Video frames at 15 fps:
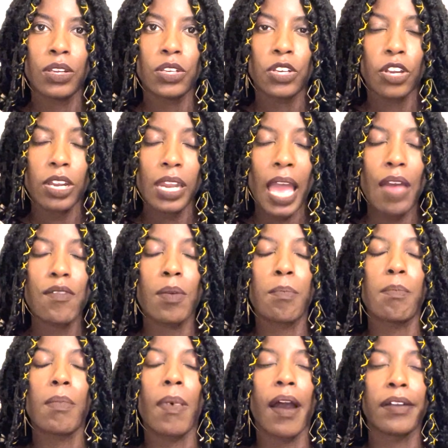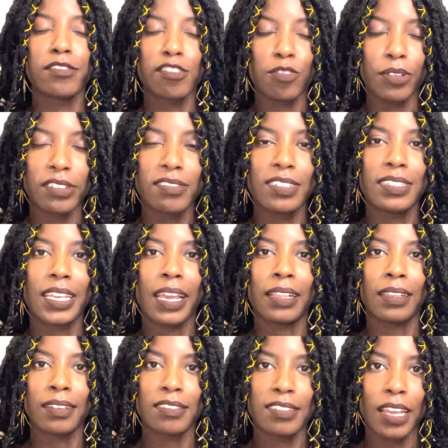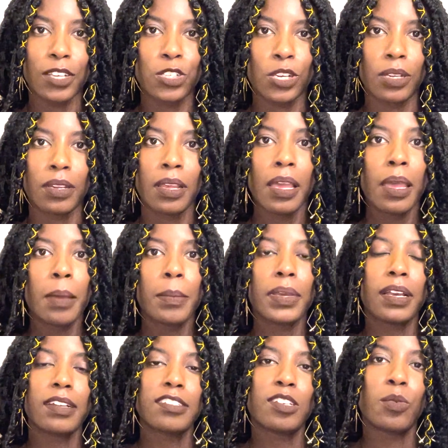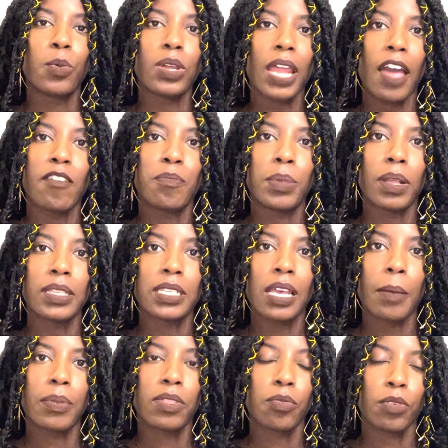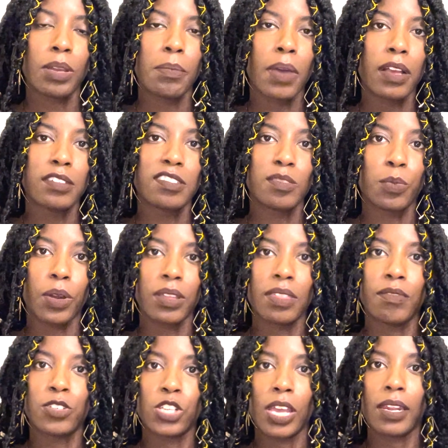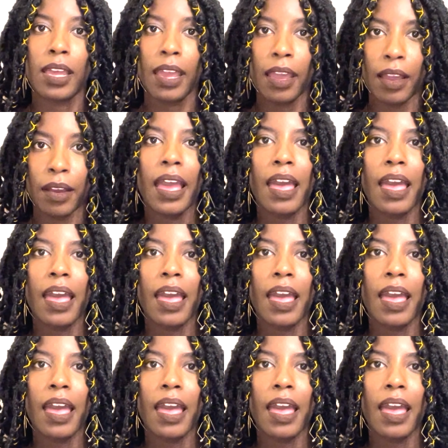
you're gonna have a monstrous detangling session because you would have built up 3 months worth of shed hair.